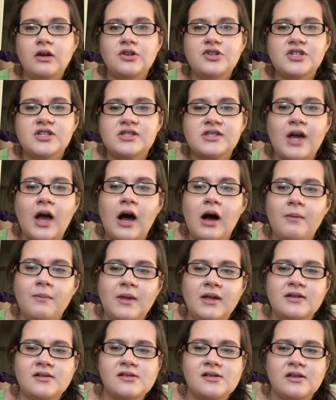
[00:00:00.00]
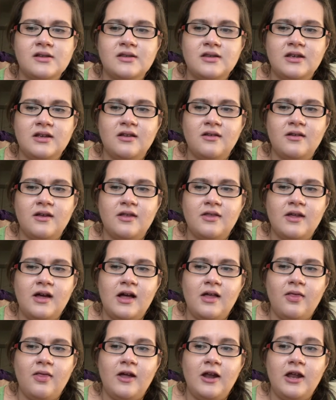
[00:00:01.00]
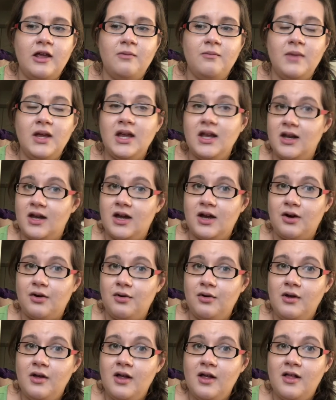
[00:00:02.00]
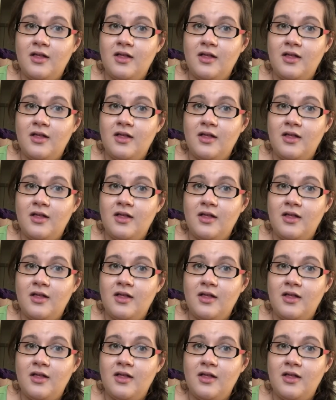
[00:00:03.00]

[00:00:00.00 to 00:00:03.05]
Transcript: just comments and things like that letting me know